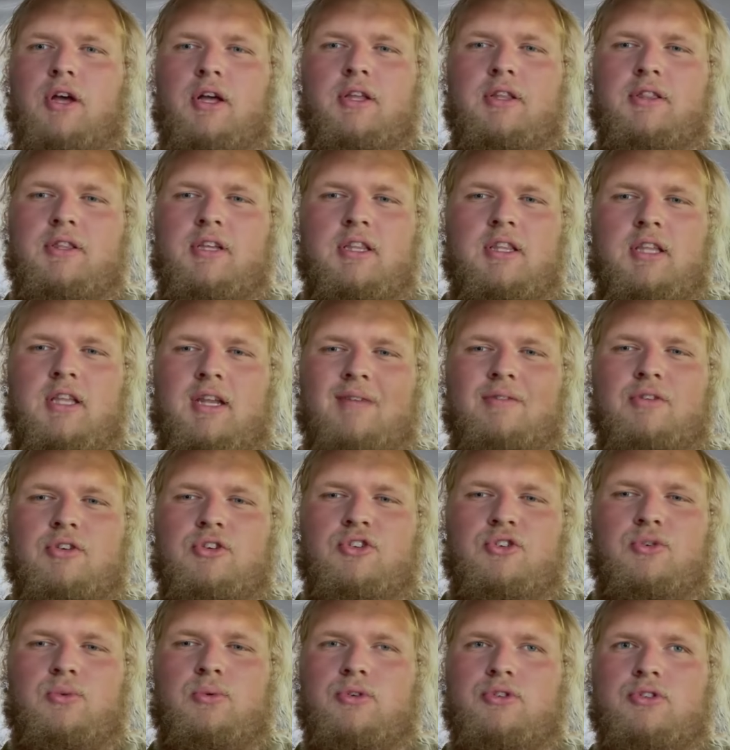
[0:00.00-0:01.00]
think they'd have a
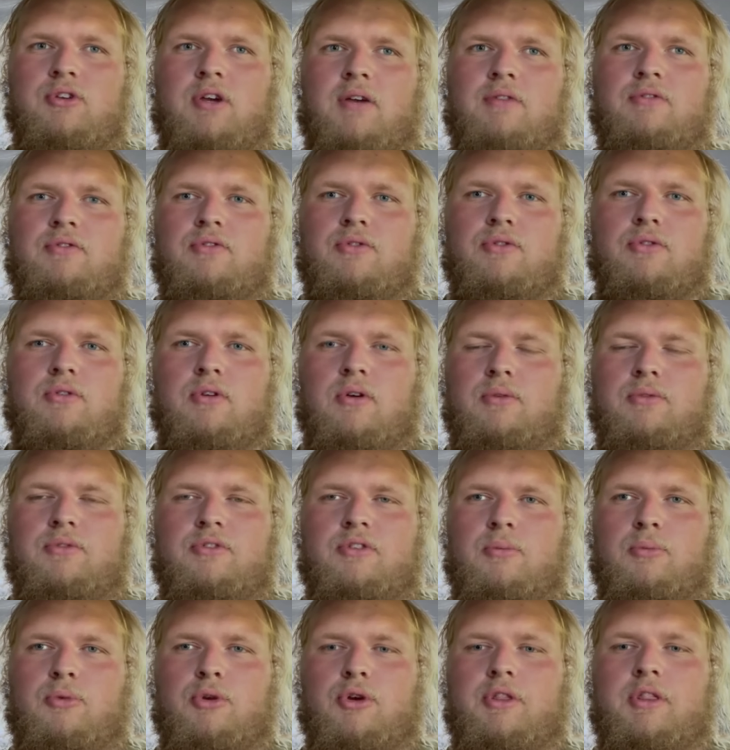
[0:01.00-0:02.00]
two-wheel drive thrown
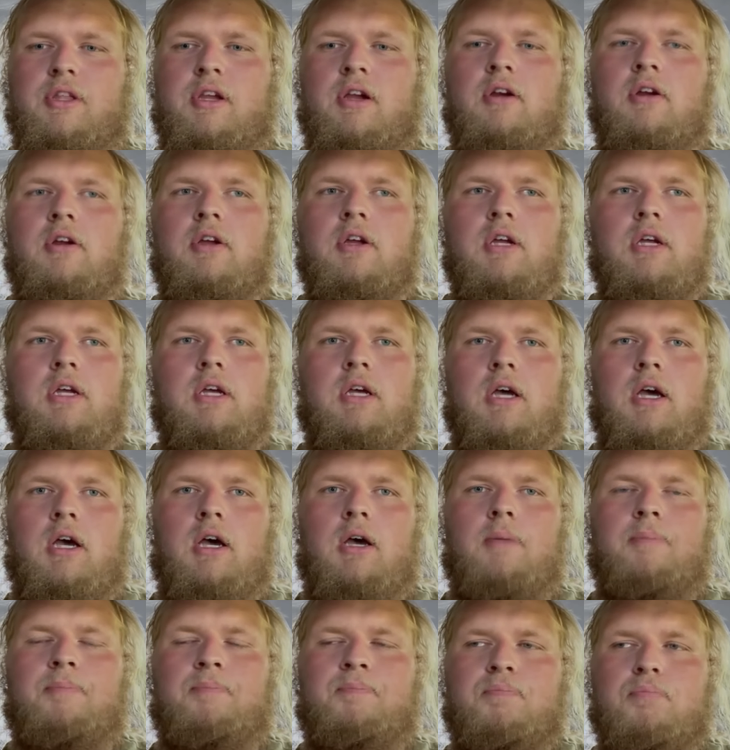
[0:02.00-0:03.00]
somewhere in there.
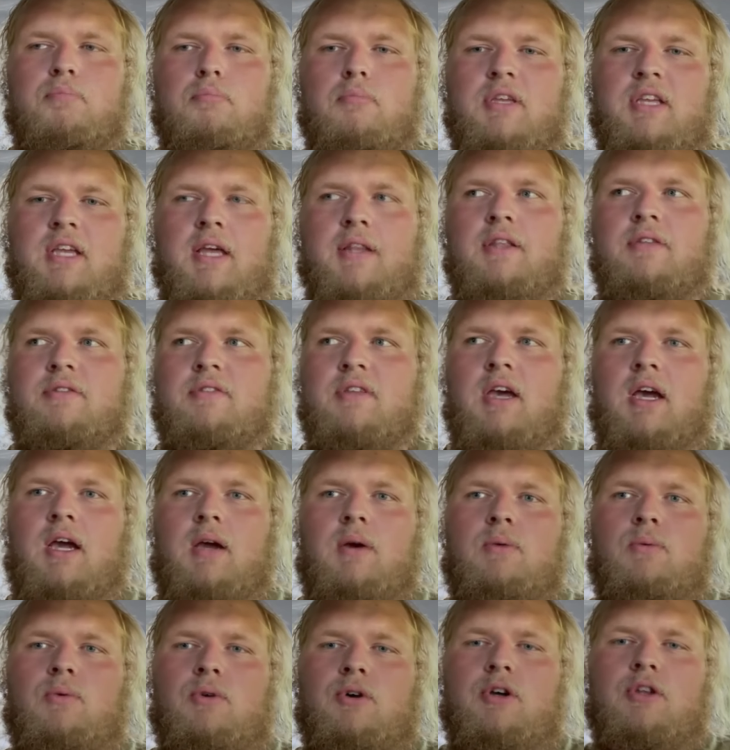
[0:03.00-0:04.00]
But yeah, this
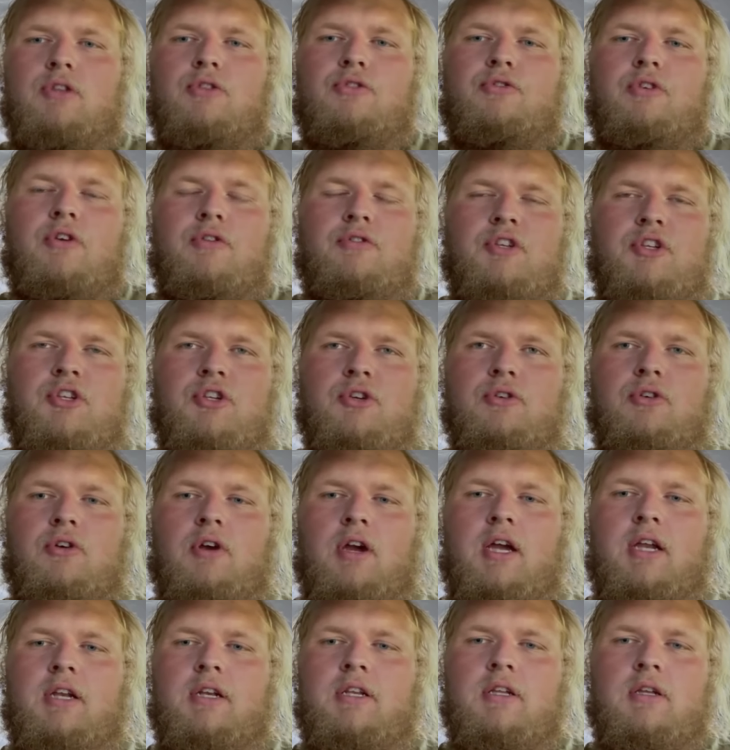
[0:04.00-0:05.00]
guy was 52
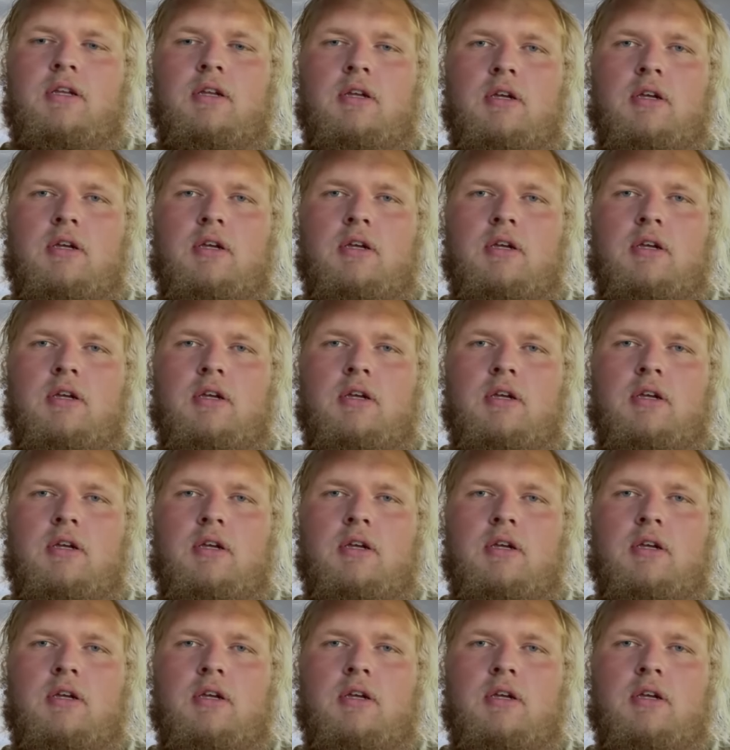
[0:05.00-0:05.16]
grand,